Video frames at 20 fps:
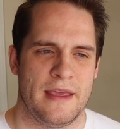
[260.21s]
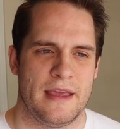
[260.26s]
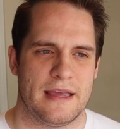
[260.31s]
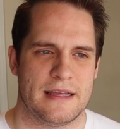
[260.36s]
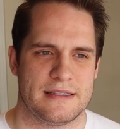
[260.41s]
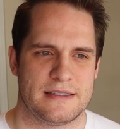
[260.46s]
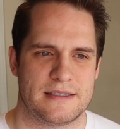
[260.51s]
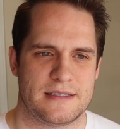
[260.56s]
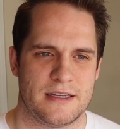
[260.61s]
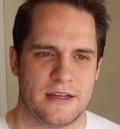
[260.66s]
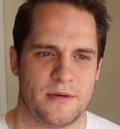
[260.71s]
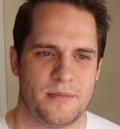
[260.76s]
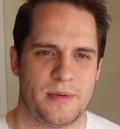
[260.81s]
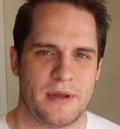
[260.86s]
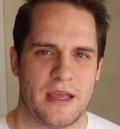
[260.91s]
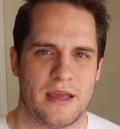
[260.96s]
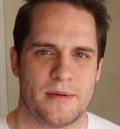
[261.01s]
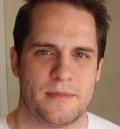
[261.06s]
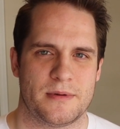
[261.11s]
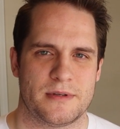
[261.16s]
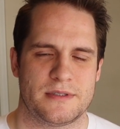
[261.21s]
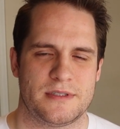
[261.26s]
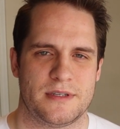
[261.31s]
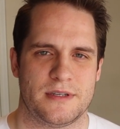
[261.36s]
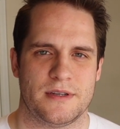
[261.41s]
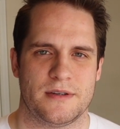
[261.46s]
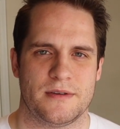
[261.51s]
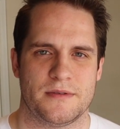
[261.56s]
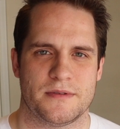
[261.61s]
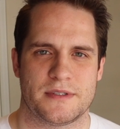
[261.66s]
and still be able
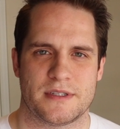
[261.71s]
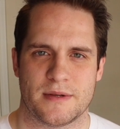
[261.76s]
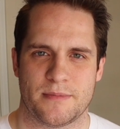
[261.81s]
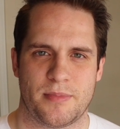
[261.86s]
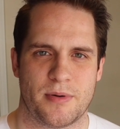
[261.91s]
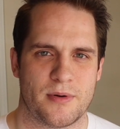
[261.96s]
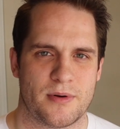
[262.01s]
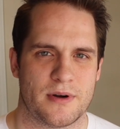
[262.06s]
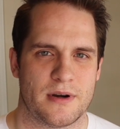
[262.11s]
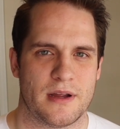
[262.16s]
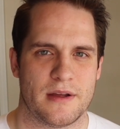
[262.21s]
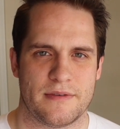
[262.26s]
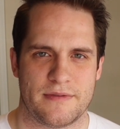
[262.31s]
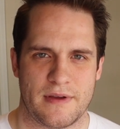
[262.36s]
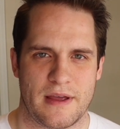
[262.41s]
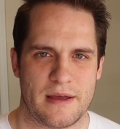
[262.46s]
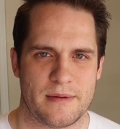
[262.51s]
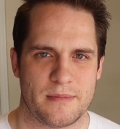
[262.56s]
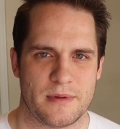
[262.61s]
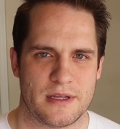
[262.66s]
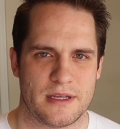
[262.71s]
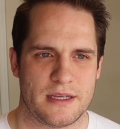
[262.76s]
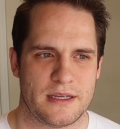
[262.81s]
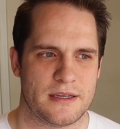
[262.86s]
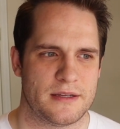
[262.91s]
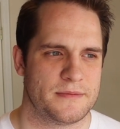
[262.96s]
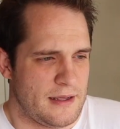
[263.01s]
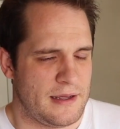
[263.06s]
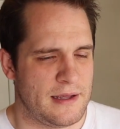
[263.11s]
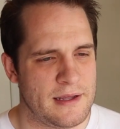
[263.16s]
to support a family.